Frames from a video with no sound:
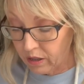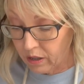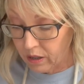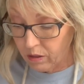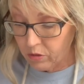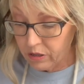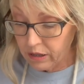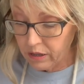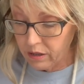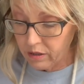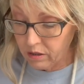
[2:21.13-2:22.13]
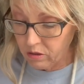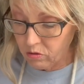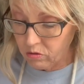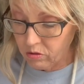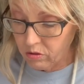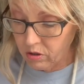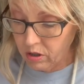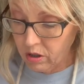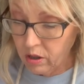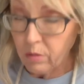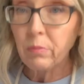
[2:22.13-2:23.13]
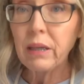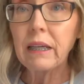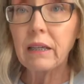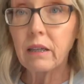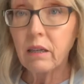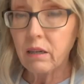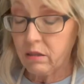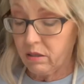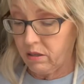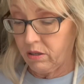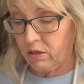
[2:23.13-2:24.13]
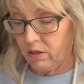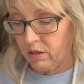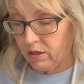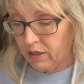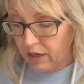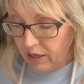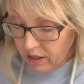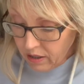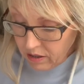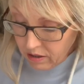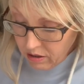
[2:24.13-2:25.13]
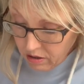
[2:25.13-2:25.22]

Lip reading: Then I'm going to take this little pin and